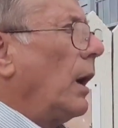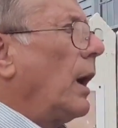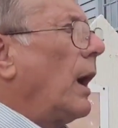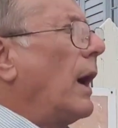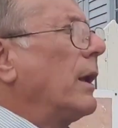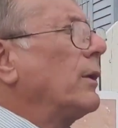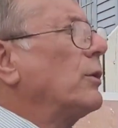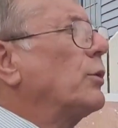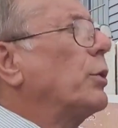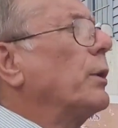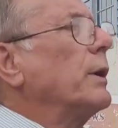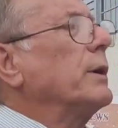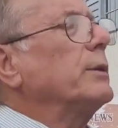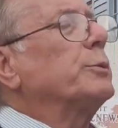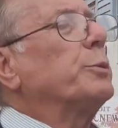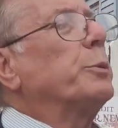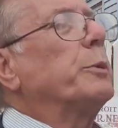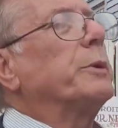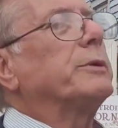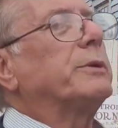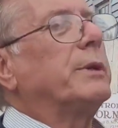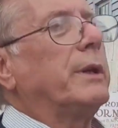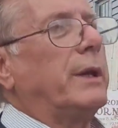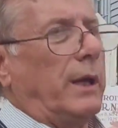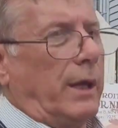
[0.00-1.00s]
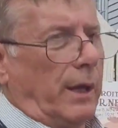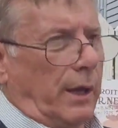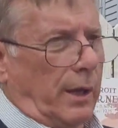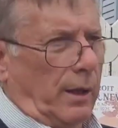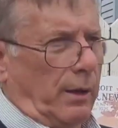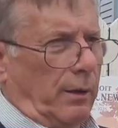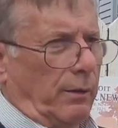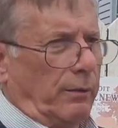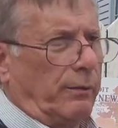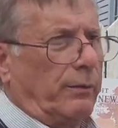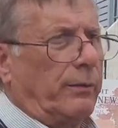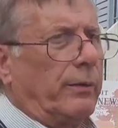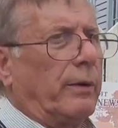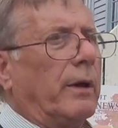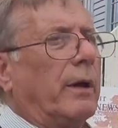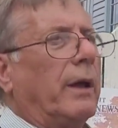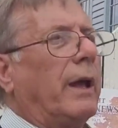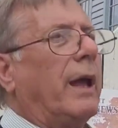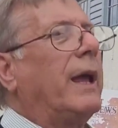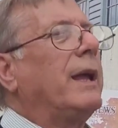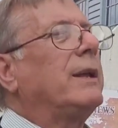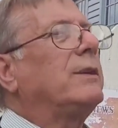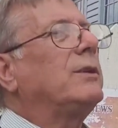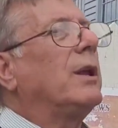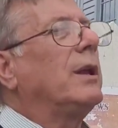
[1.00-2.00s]
on Christmas Eve,
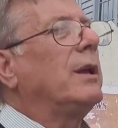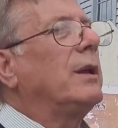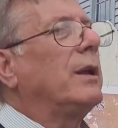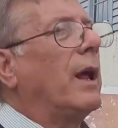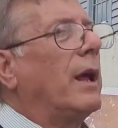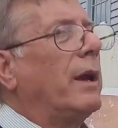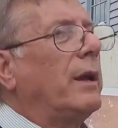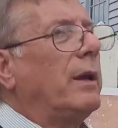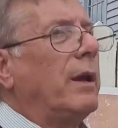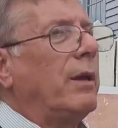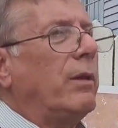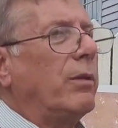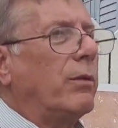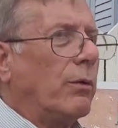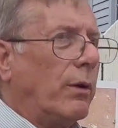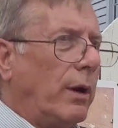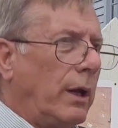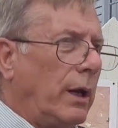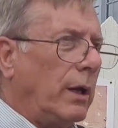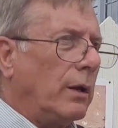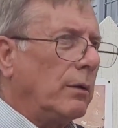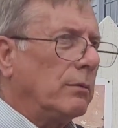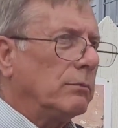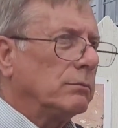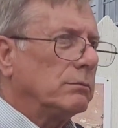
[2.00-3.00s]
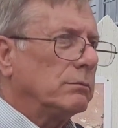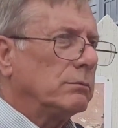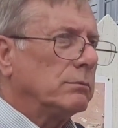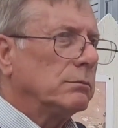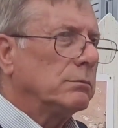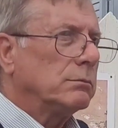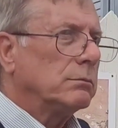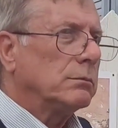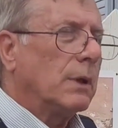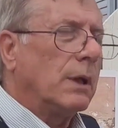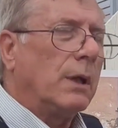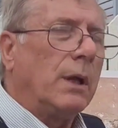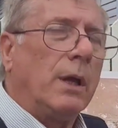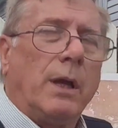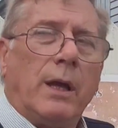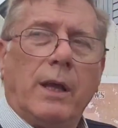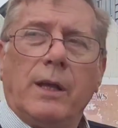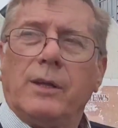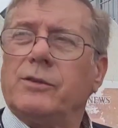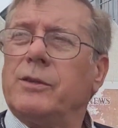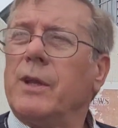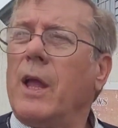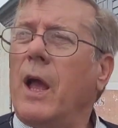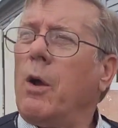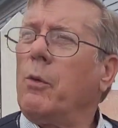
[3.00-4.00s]
1893.
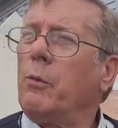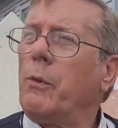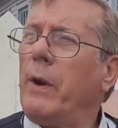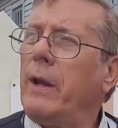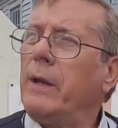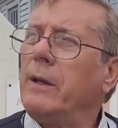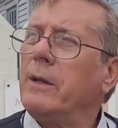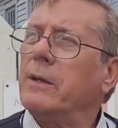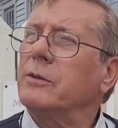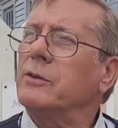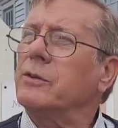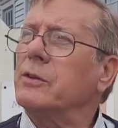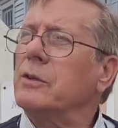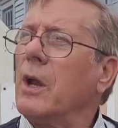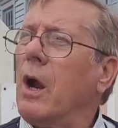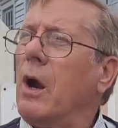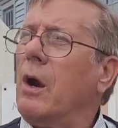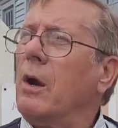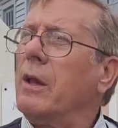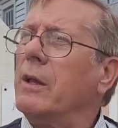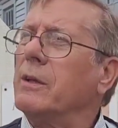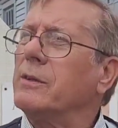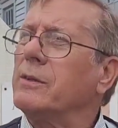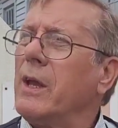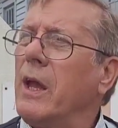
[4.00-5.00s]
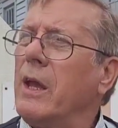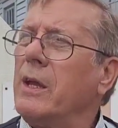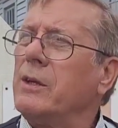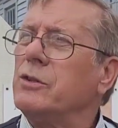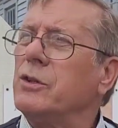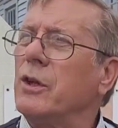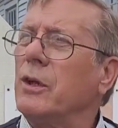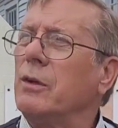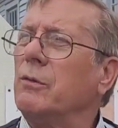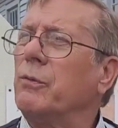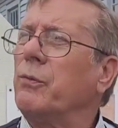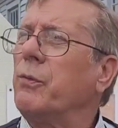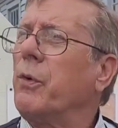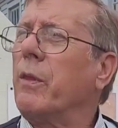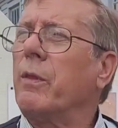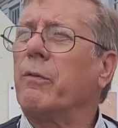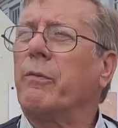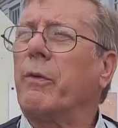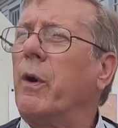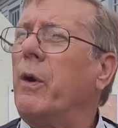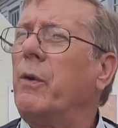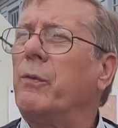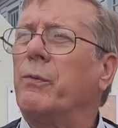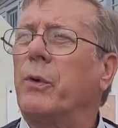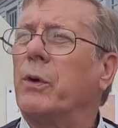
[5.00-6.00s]
He's now ready to start his engine for the
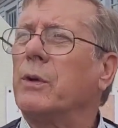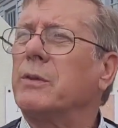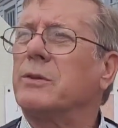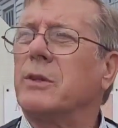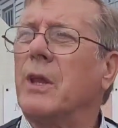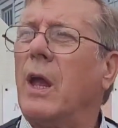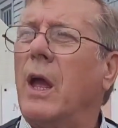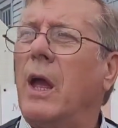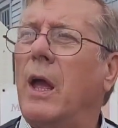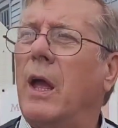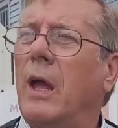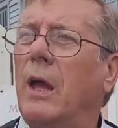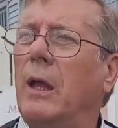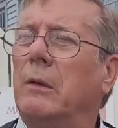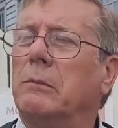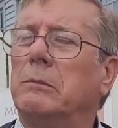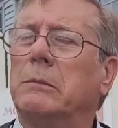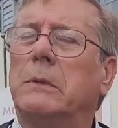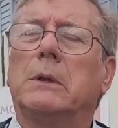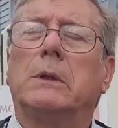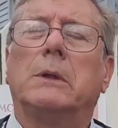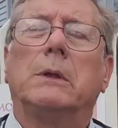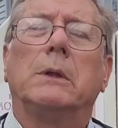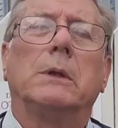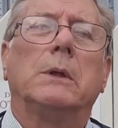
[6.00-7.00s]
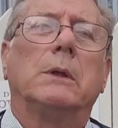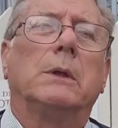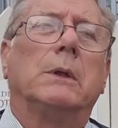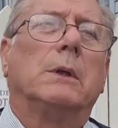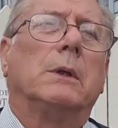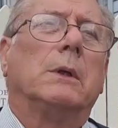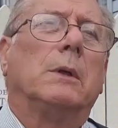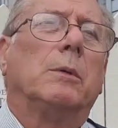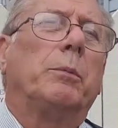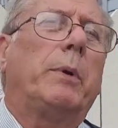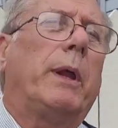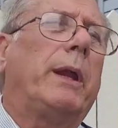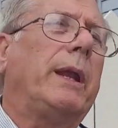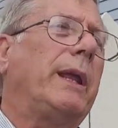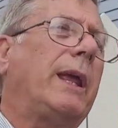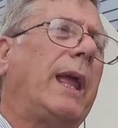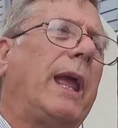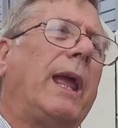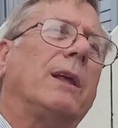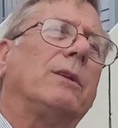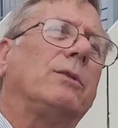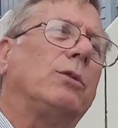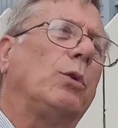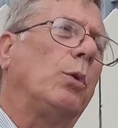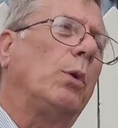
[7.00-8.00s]
very first time, but he
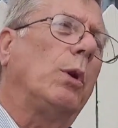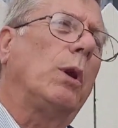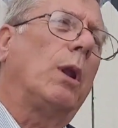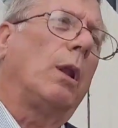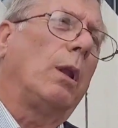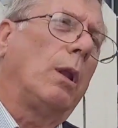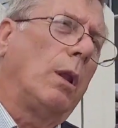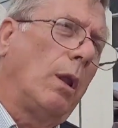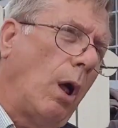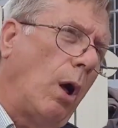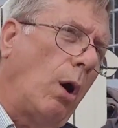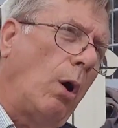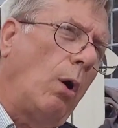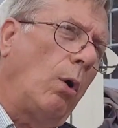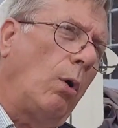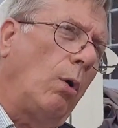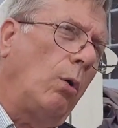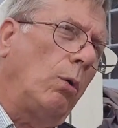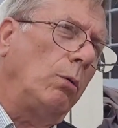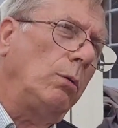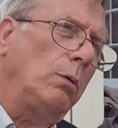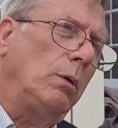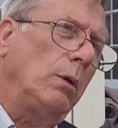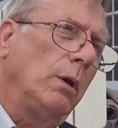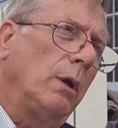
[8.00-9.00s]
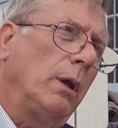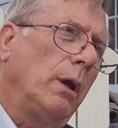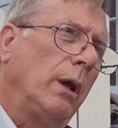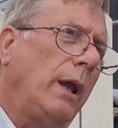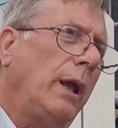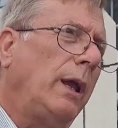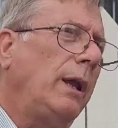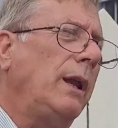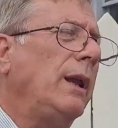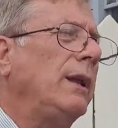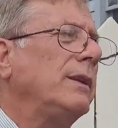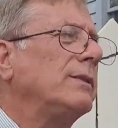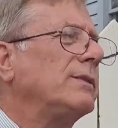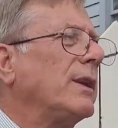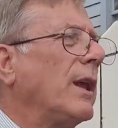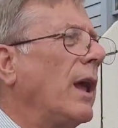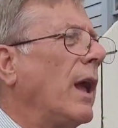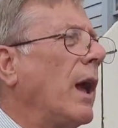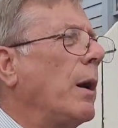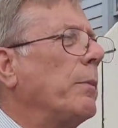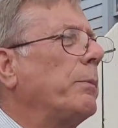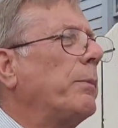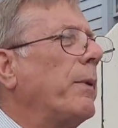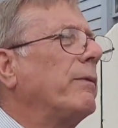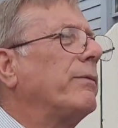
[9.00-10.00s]
can't do it alone. He needs the
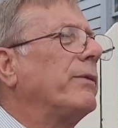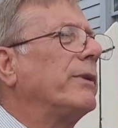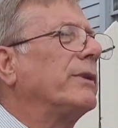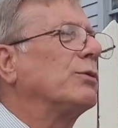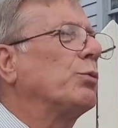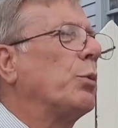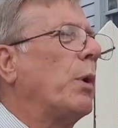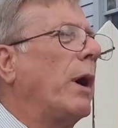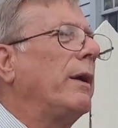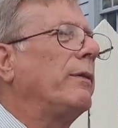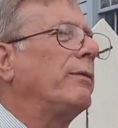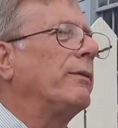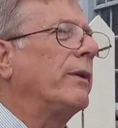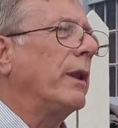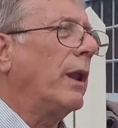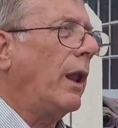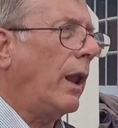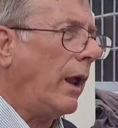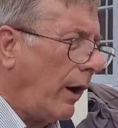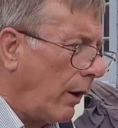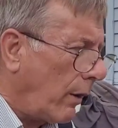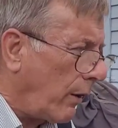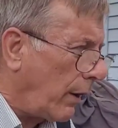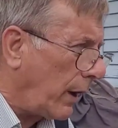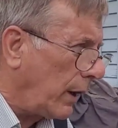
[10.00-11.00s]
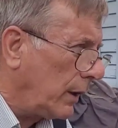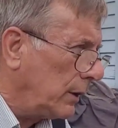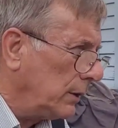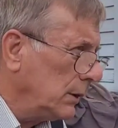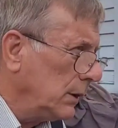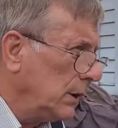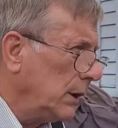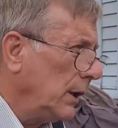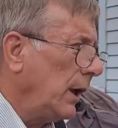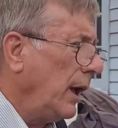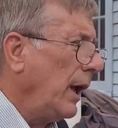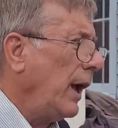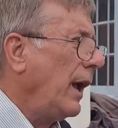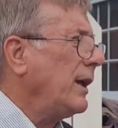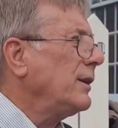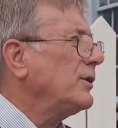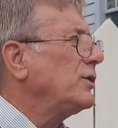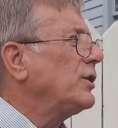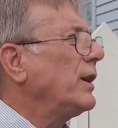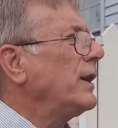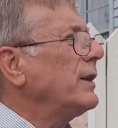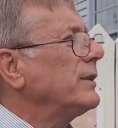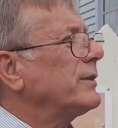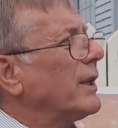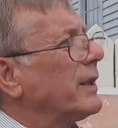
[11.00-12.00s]
help of his wife, Clara. And
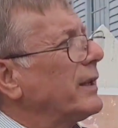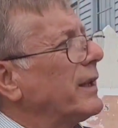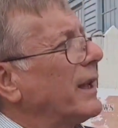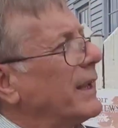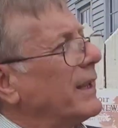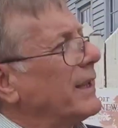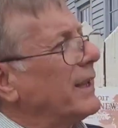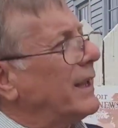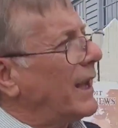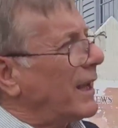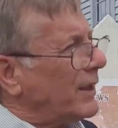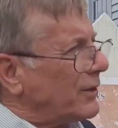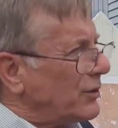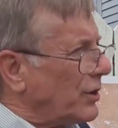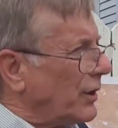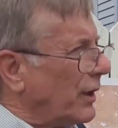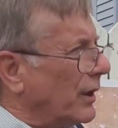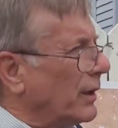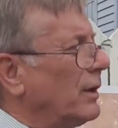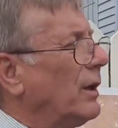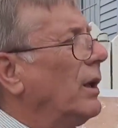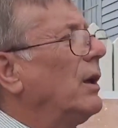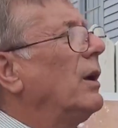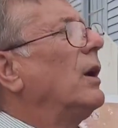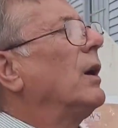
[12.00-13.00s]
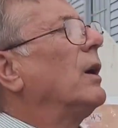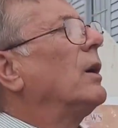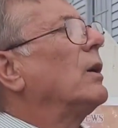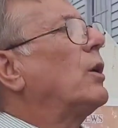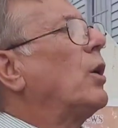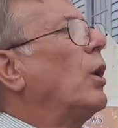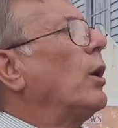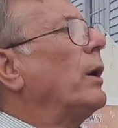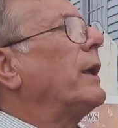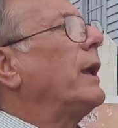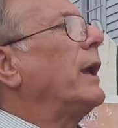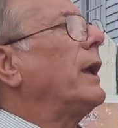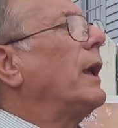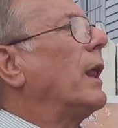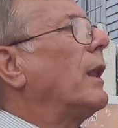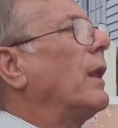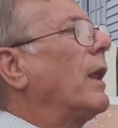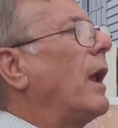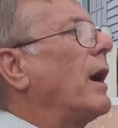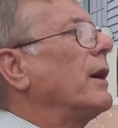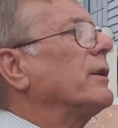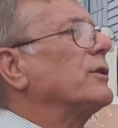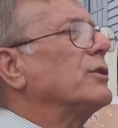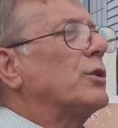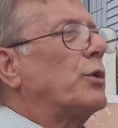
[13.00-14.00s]
she's in the kitchen cooking a
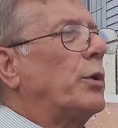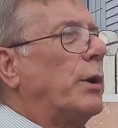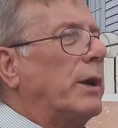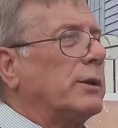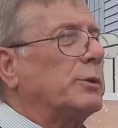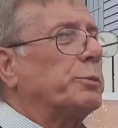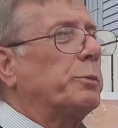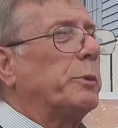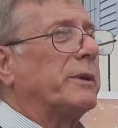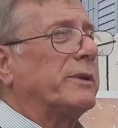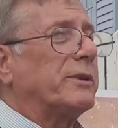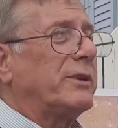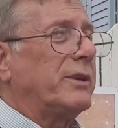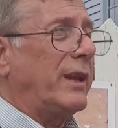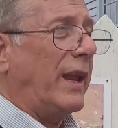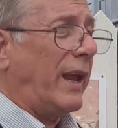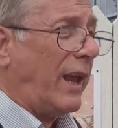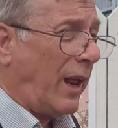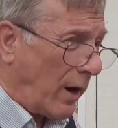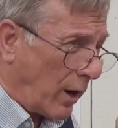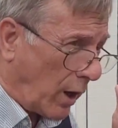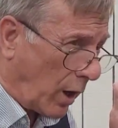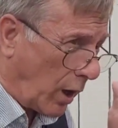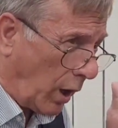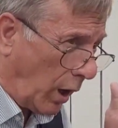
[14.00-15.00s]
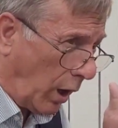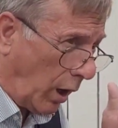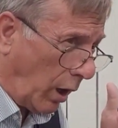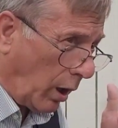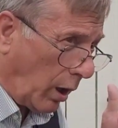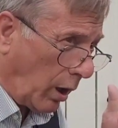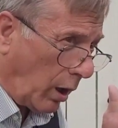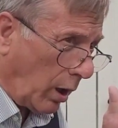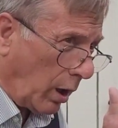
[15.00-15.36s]
large Christmas dinner